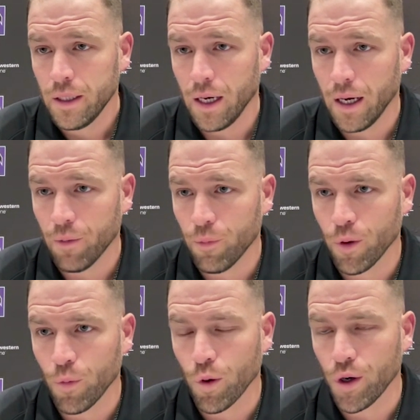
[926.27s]

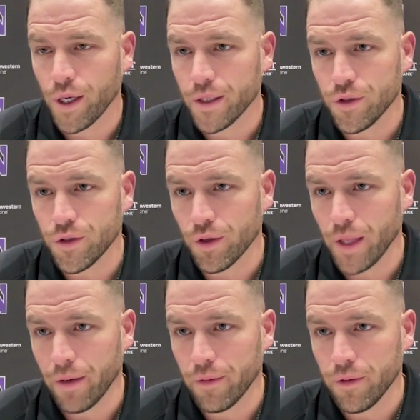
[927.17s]
We're going to ensure
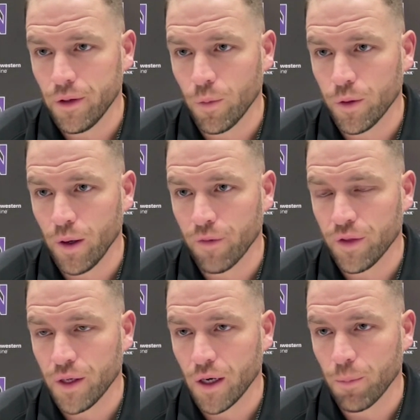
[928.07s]
that, we do
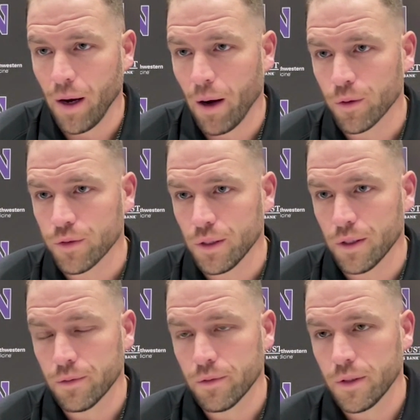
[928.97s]
everything in our power
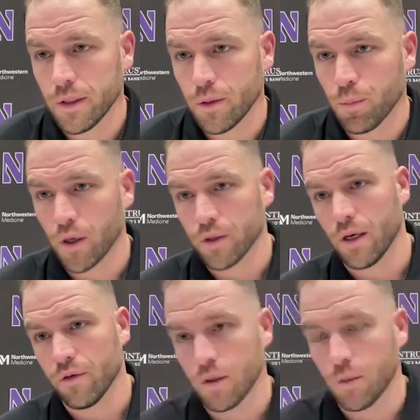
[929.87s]
to put
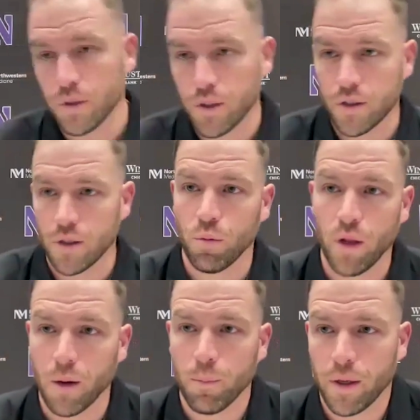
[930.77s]
ourselves in a position to
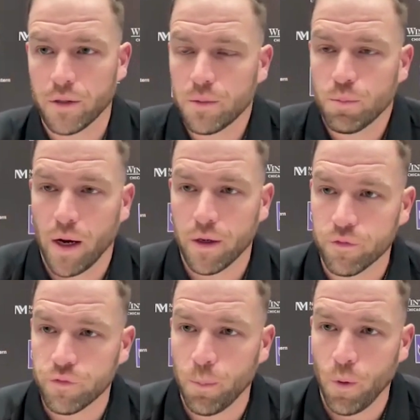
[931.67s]
play our best brand
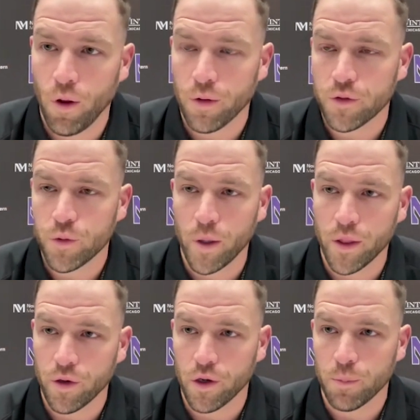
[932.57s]
of football on the
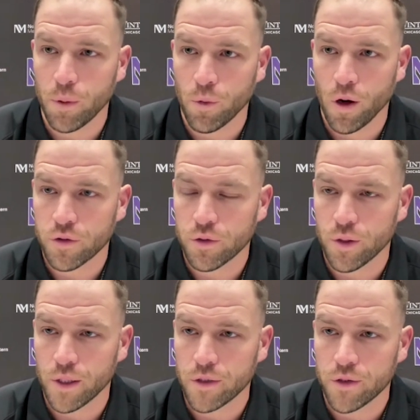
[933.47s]
23rd, but we're also
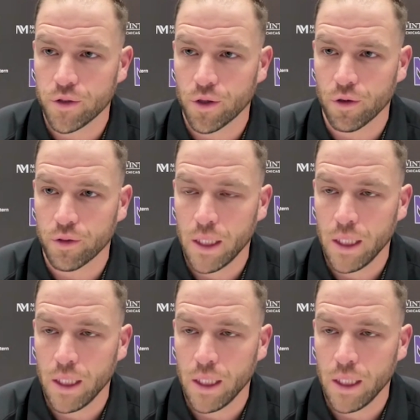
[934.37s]
going to ensure